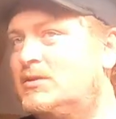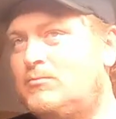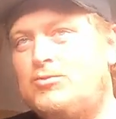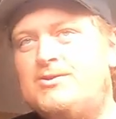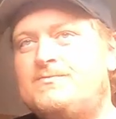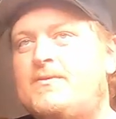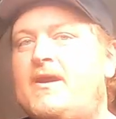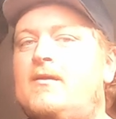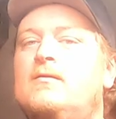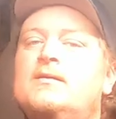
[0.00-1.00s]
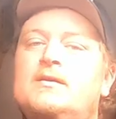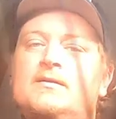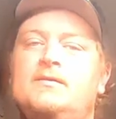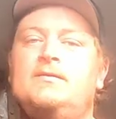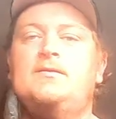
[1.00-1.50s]
a brush pile,
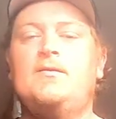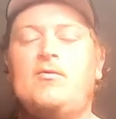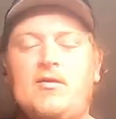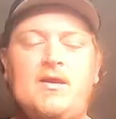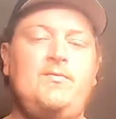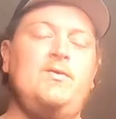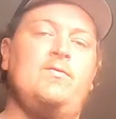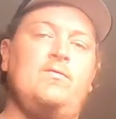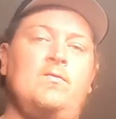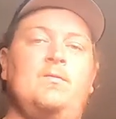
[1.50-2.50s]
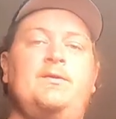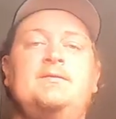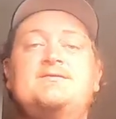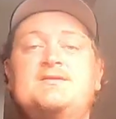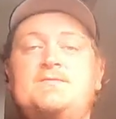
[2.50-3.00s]
crappie are
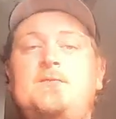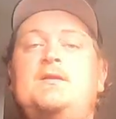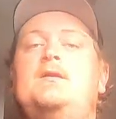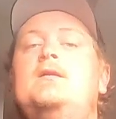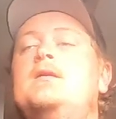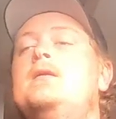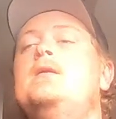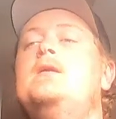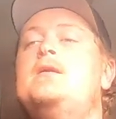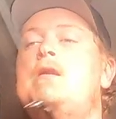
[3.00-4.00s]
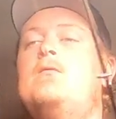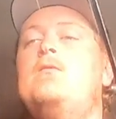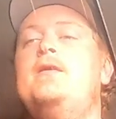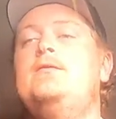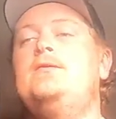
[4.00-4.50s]
normally suspended. Now,
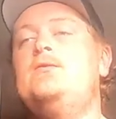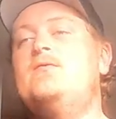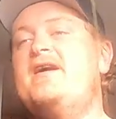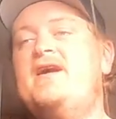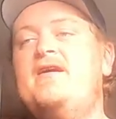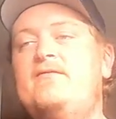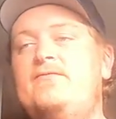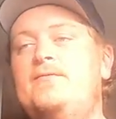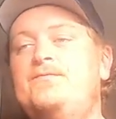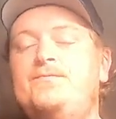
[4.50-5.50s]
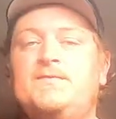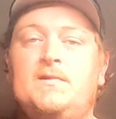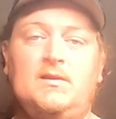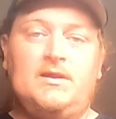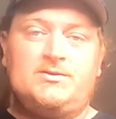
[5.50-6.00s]
whether you have
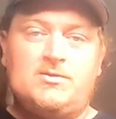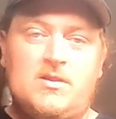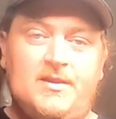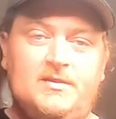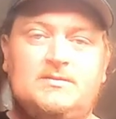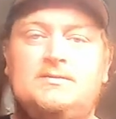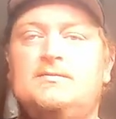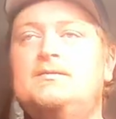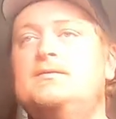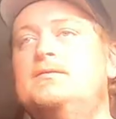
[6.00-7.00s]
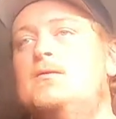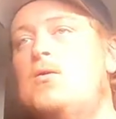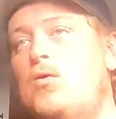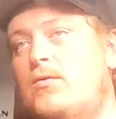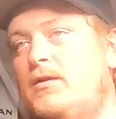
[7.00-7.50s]
electronics
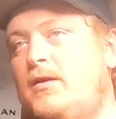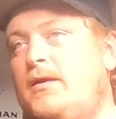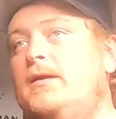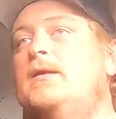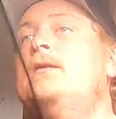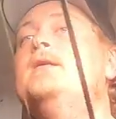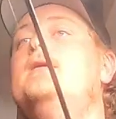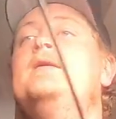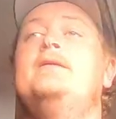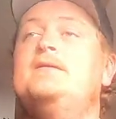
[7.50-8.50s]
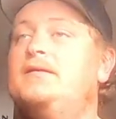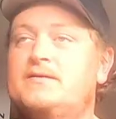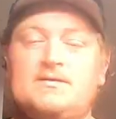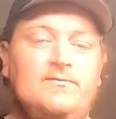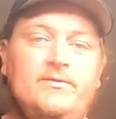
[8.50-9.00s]
or not,
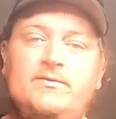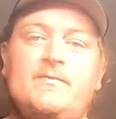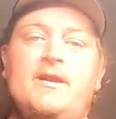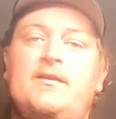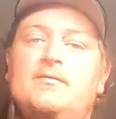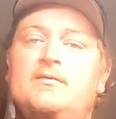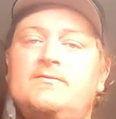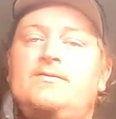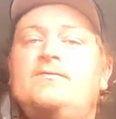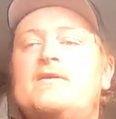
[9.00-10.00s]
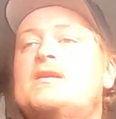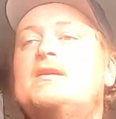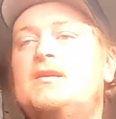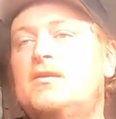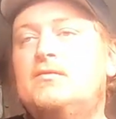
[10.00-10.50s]
doesn't really matter if you
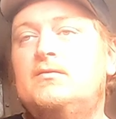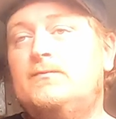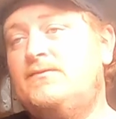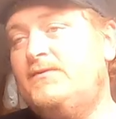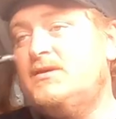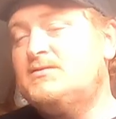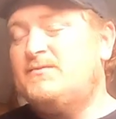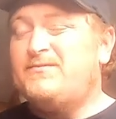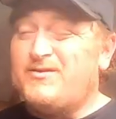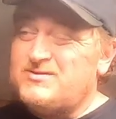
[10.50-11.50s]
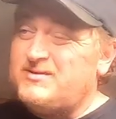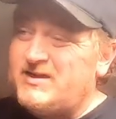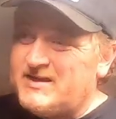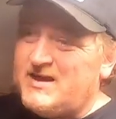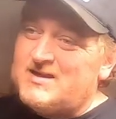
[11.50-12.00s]
find an area with fish, but first you
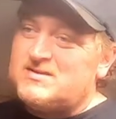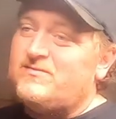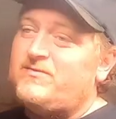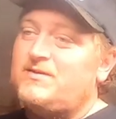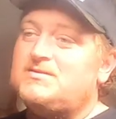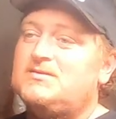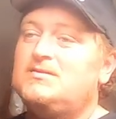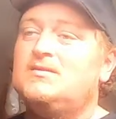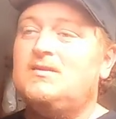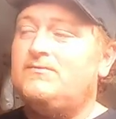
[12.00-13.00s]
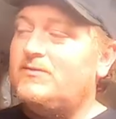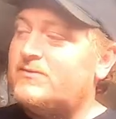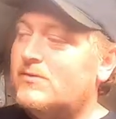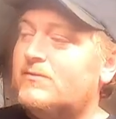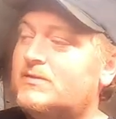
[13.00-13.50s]
got to catch the fish. And if you're
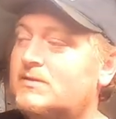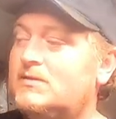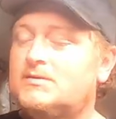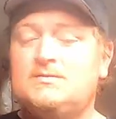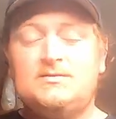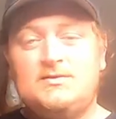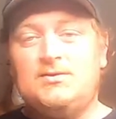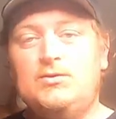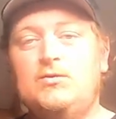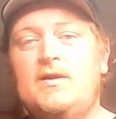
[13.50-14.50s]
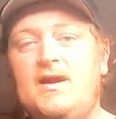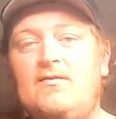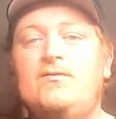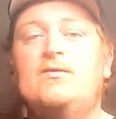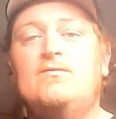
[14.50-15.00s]
throwing too
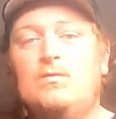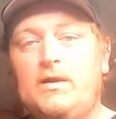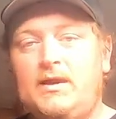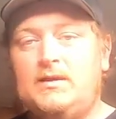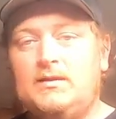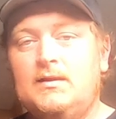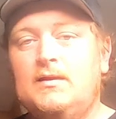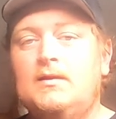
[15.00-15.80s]
heavy of weight,